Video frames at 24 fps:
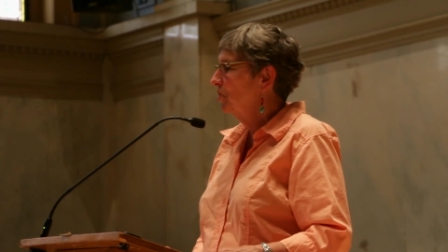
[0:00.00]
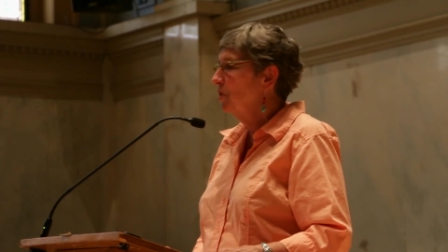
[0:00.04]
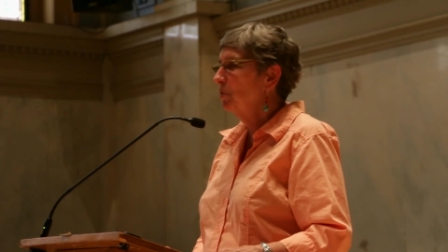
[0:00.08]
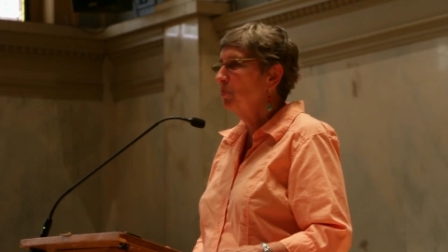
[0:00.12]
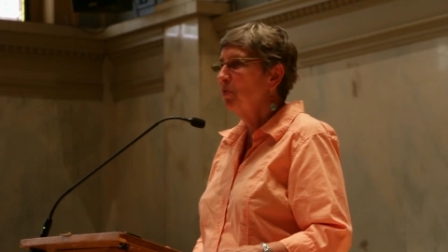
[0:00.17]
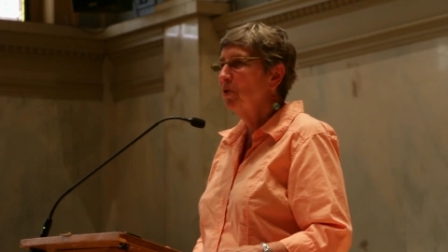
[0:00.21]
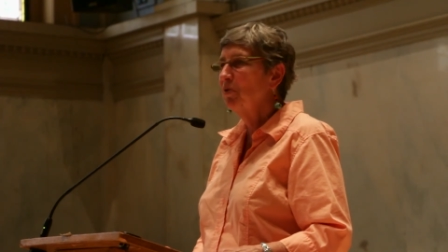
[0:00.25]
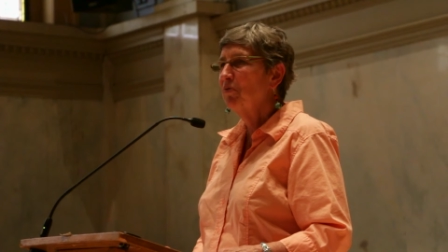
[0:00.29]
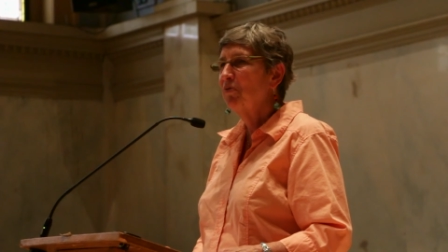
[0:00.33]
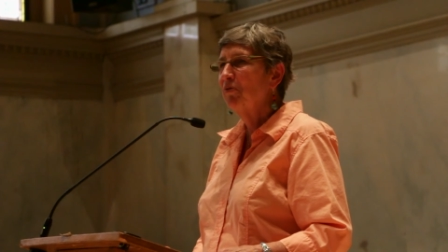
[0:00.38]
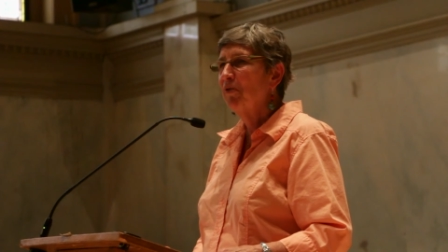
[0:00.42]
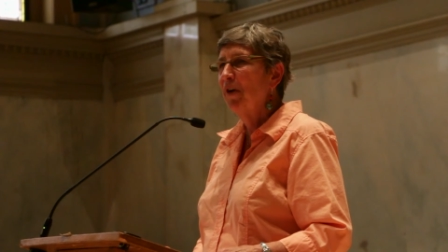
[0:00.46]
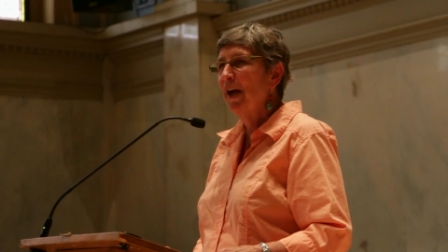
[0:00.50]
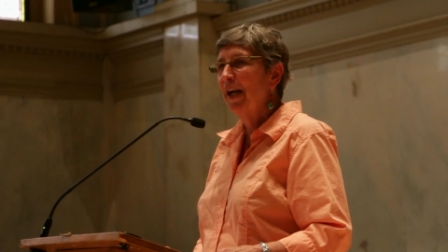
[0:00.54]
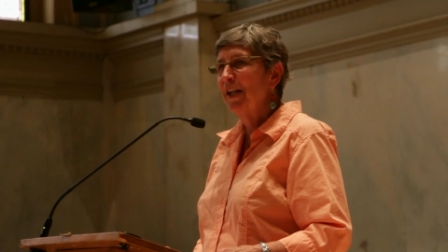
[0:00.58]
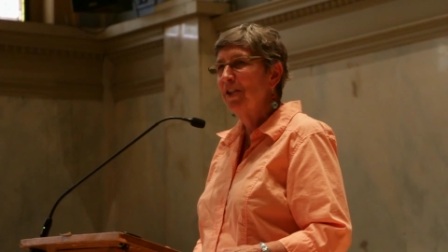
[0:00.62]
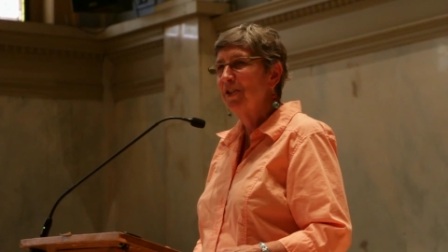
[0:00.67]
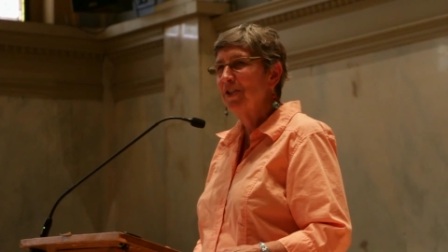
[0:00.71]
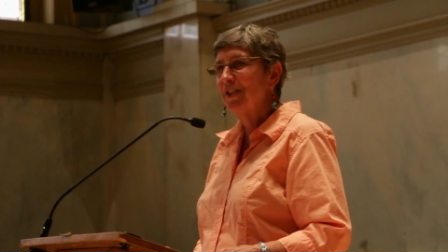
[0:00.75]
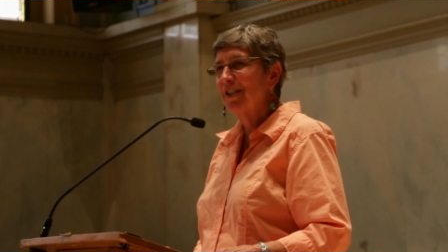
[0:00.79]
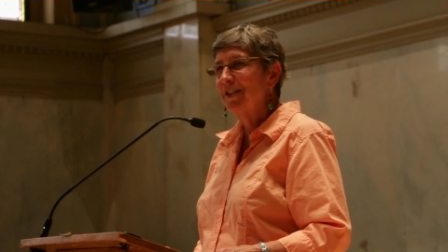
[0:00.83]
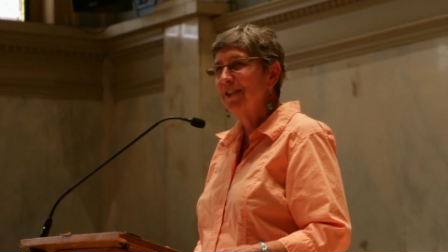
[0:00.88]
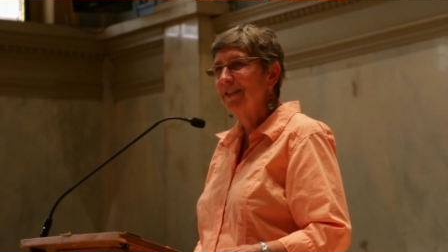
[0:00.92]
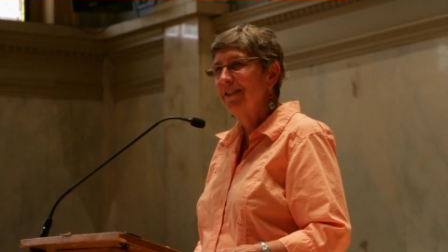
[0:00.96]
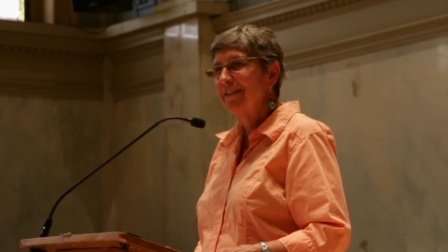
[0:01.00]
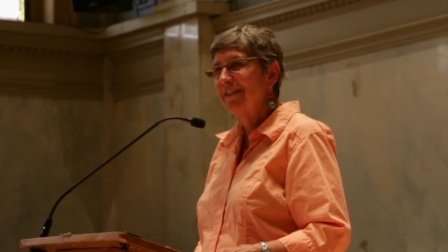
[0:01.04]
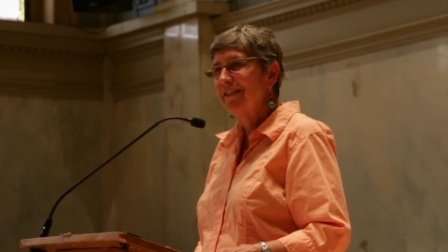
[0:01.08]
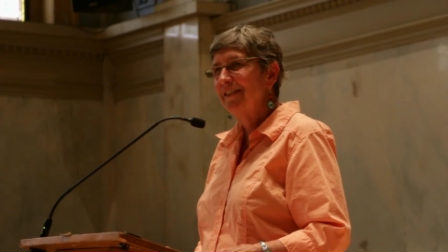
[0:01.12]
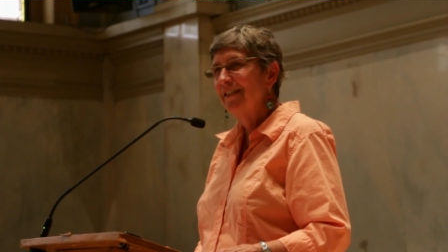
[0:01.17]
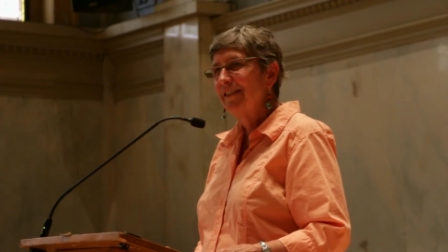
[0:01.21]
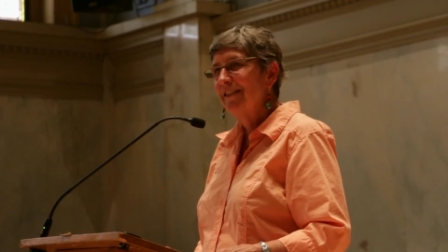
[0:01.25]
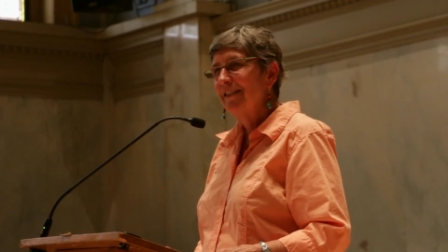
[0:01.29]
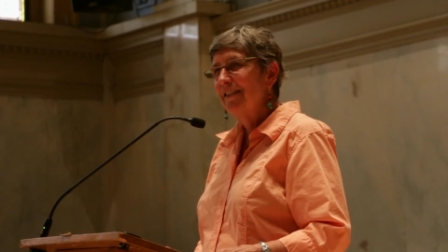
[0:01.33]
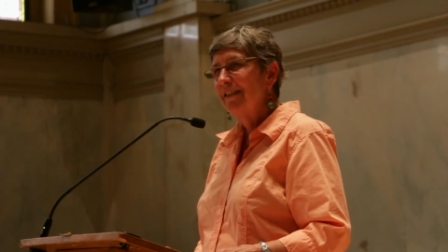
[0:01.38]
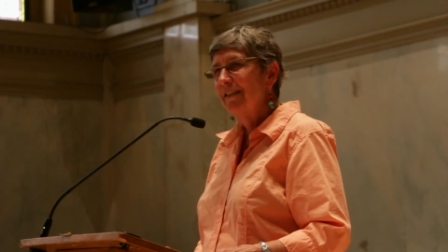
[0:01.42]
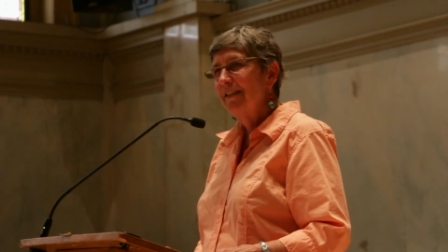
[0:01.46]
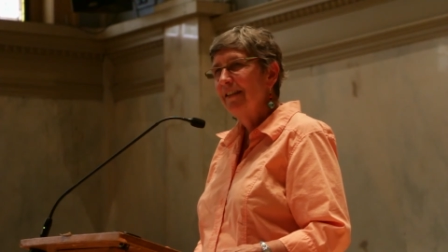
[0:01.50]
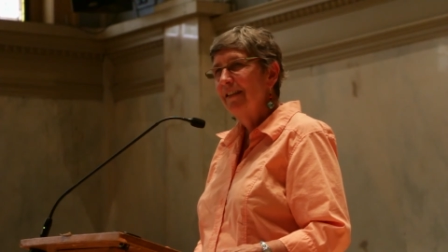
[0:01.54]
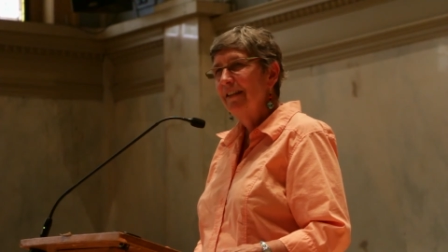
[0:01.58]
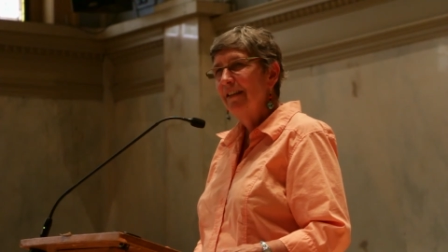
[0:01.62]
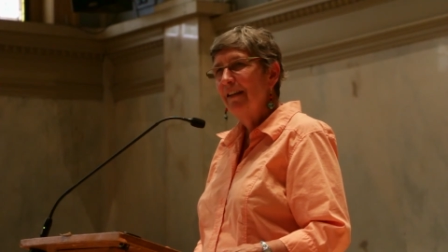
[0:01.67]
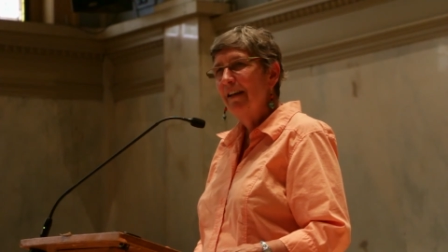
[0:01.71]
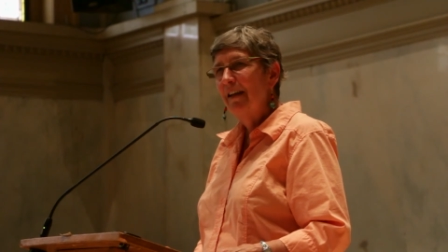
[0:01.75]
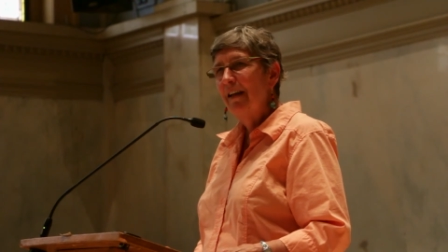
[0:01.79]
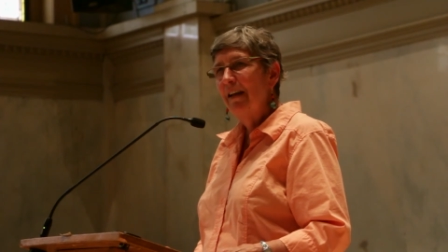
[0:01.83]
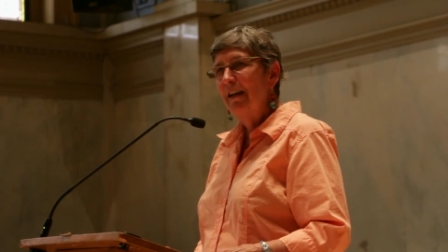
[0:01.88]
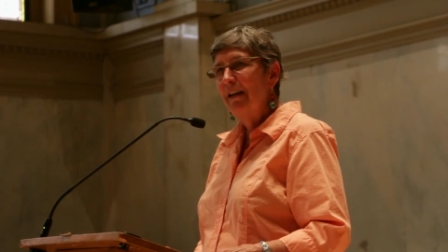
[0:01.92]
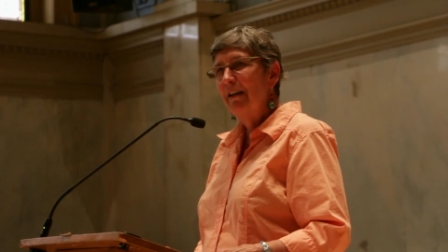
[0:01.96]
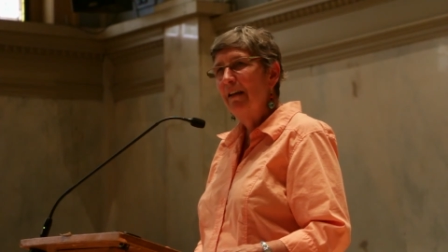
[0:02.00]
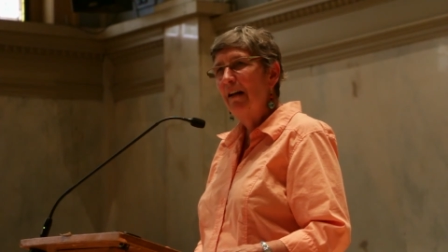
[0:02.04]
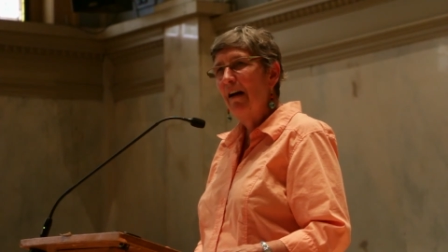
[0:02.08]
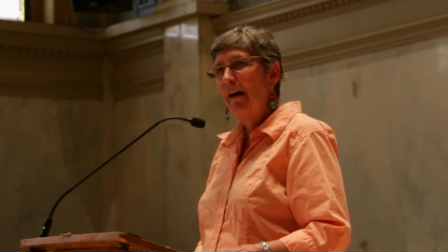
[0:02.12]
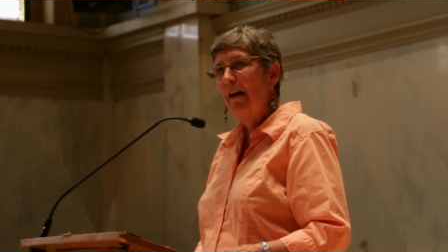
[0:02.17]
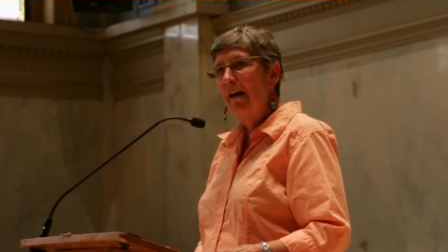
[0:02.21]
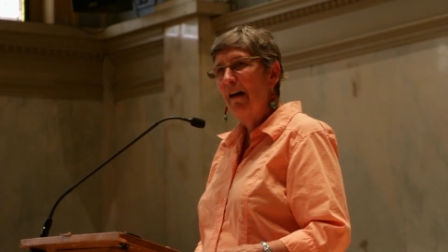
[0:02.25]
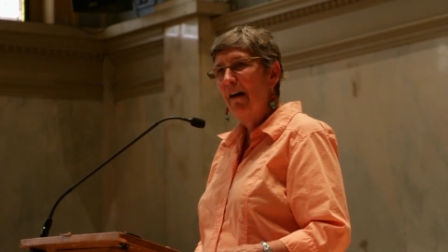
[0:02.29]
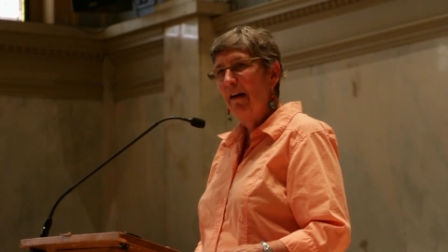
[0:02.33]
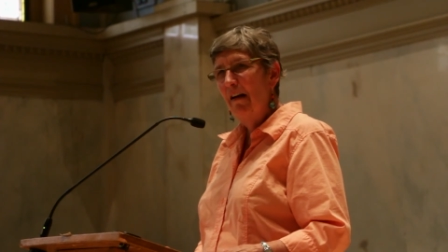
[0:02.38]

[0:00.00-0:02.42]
to be fragile. And